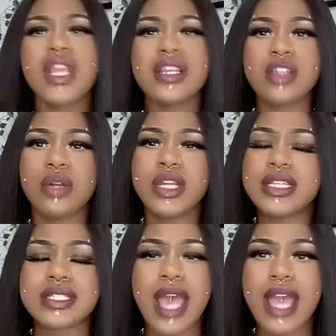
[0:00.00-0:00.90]
So then
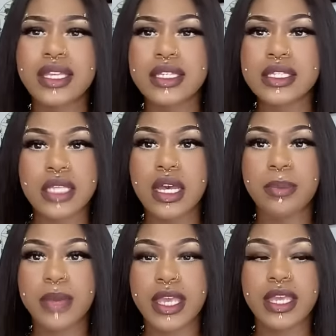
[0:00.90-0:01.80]
Sav gets
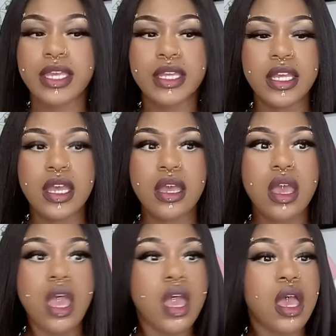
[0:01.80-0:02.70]
up and
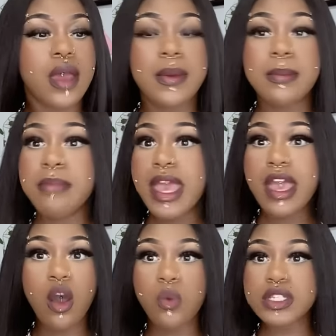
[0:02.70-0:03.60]

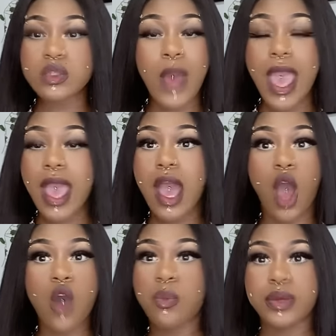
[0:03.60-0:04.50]
Mel was wide
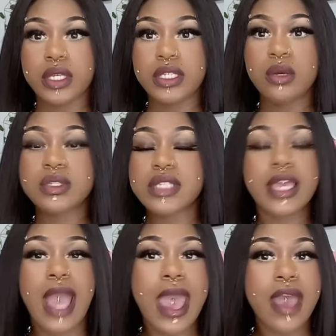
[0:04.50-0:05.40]
open. It was
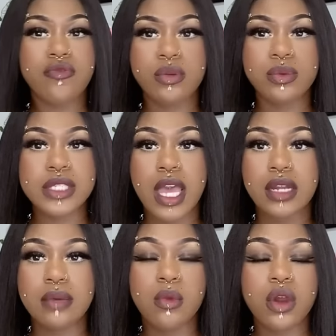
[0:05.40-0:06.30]
like Ivory was
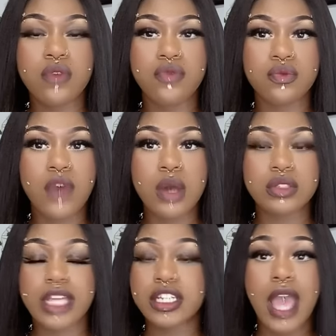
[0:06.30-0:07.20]
kind of more folk
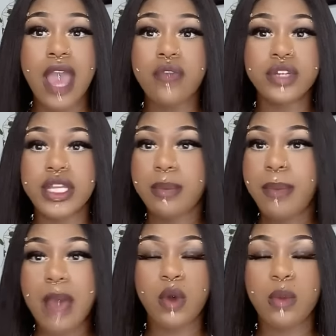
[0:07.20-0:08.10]
like Ivory did
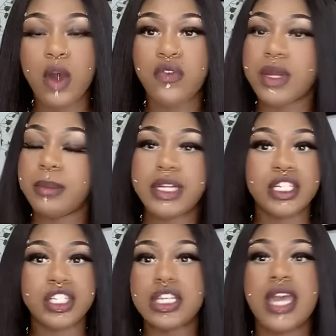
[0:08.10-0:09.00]
pop on both of them, but
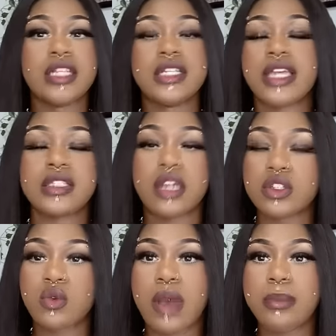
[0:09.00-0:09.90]
then she kind of like started
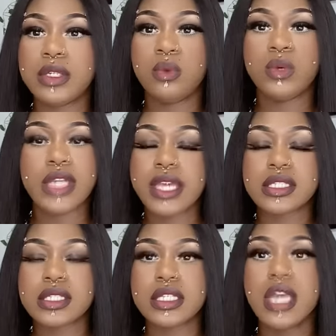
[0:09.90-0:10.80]
squabbling with
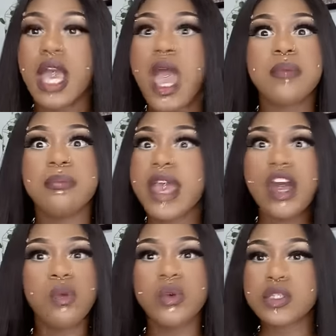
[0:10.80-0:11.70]
Legacy.
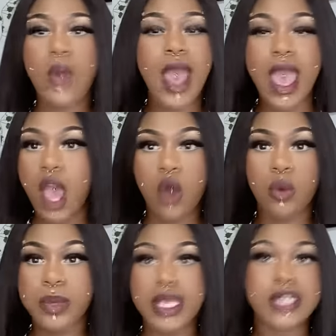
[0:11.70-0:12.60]
Mel was wide
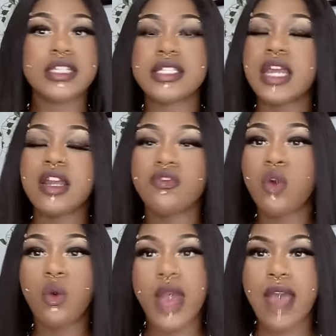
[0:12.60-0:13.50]
open, and instead of
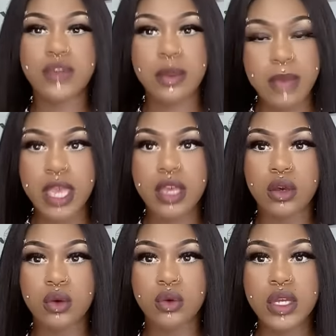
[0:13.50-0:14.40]
going after
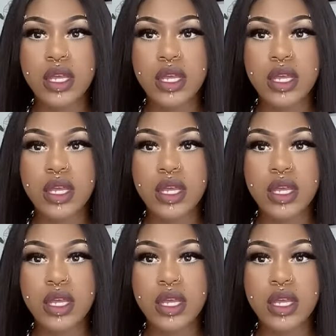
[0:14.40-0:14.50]
Mel,